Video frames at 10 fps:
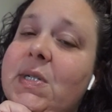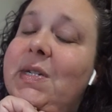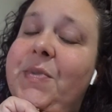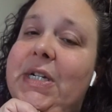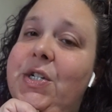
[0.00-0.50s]

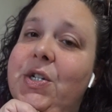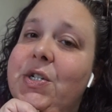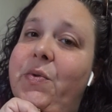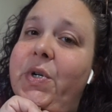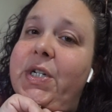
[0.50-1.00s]
Some days you just
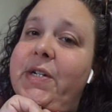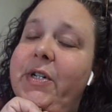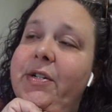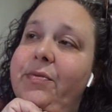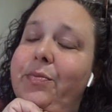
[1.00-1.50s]
don't want to do
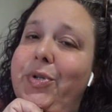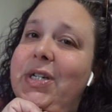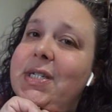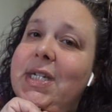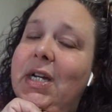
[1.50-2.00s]
it, but
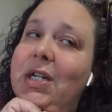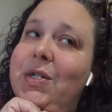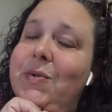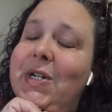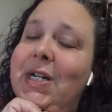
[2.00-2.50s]
you sit down and you
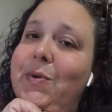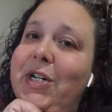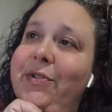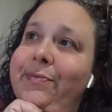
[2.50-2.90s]
do it anyway.